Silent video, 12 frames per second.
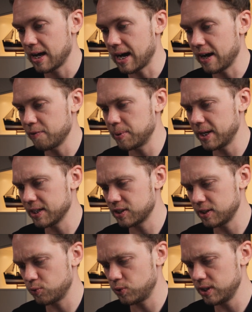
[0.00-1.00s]
I've been
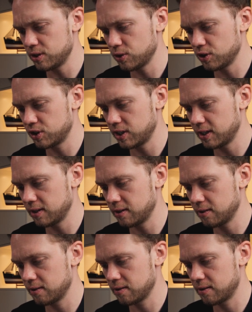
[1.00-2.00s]
actually
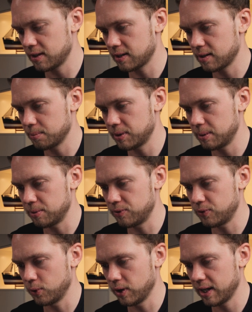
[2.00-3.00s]
researching that company
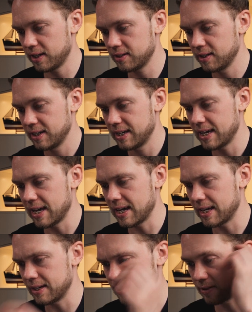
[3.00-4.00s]
beforehand,
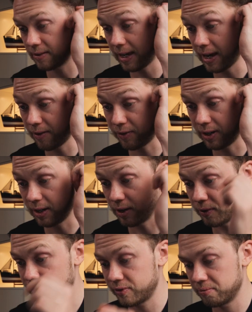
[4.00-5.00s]
and they have a lot
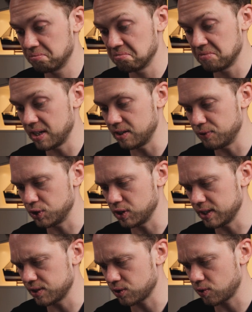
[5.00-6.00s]
of individual
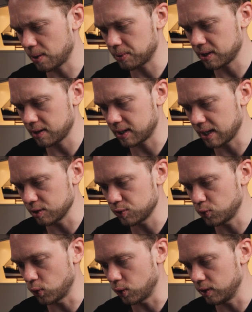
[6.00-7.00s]
Instagram accounts
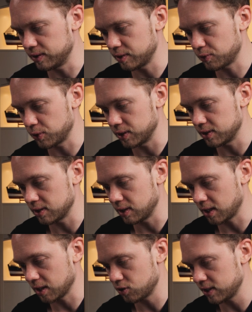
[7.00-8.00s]
for all different
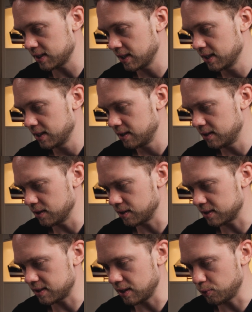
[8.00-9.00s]
countries. Here you
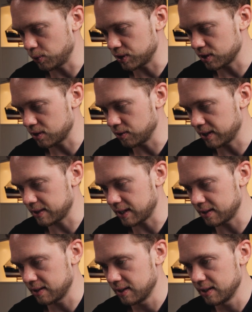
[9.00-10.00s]
can see if we just look at
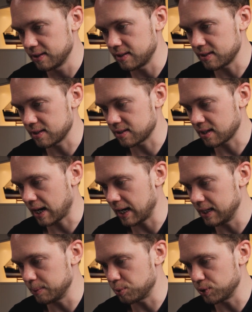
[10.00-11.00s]
that, this is
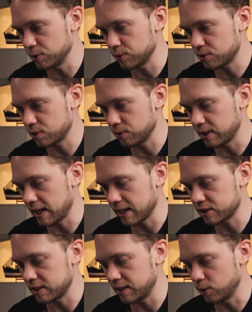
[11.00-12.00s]
highly produced, so they
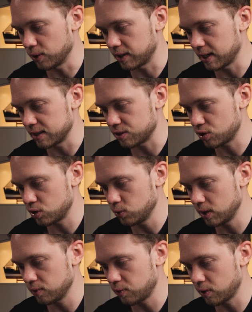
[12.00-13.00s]
actually organized the
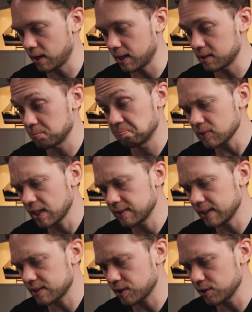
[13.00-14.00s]
shooting for that.
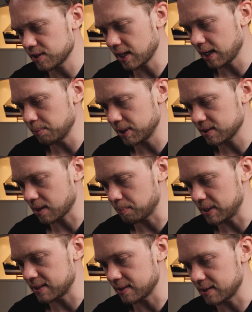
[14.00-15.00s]
That's a good sign because that
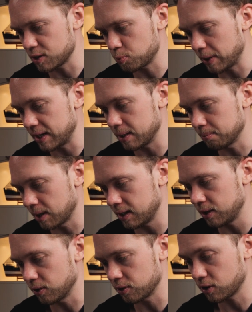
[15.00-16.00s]
means that they're spending
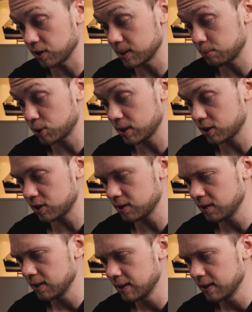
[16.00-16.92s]
money on content production.